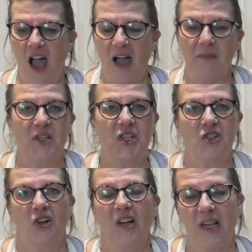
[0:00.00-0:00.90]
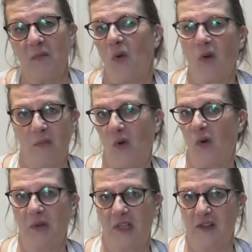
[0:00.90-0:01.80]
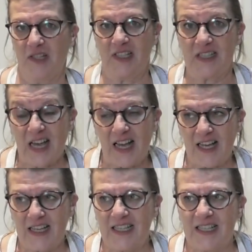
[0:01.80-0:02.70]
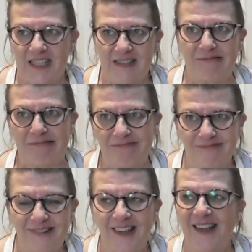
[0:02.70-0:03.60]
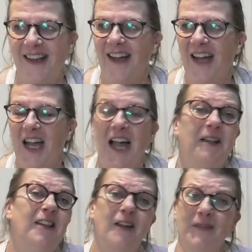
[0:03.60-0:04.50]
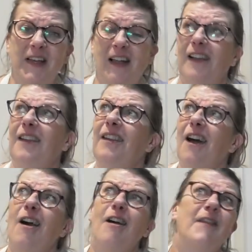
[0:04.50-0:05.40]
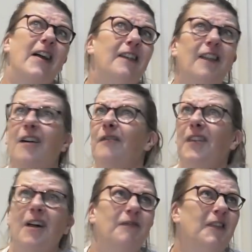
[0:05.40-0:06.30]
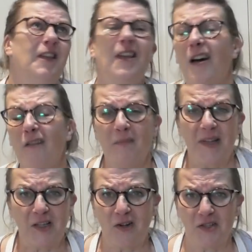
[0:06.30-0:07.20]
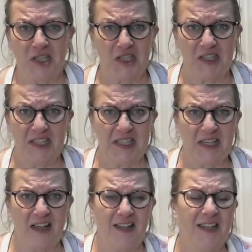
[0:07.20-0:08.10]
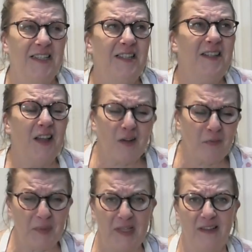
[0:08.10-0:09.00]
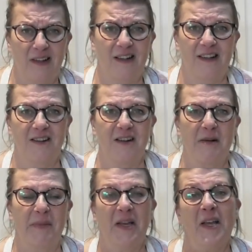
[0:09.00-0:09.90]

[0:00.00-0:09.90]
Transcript: I'm struggling more and more with those stairs. I love it. I love my cottage in the sky. I love being high up,